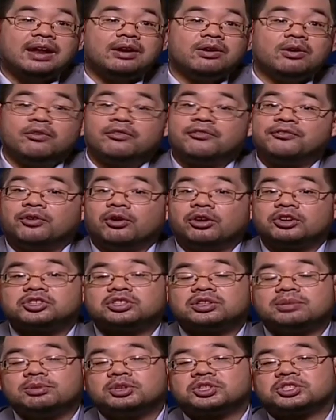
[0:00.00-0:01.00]
and
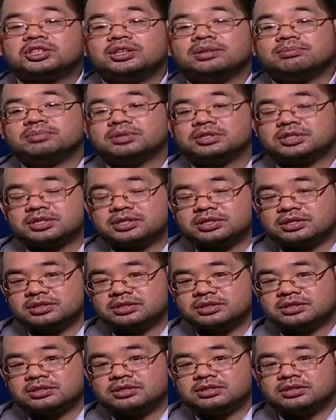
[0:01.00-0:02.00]
force the
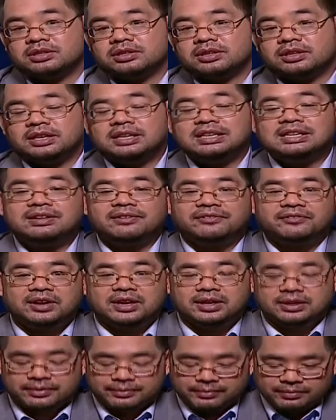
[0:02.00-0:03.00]
Muslims in
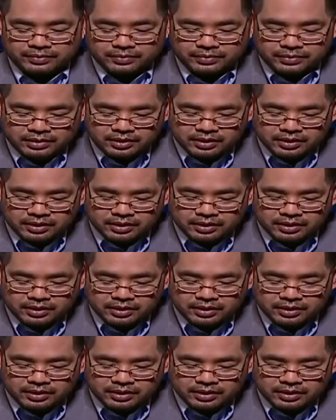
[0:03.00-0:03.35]
defeat.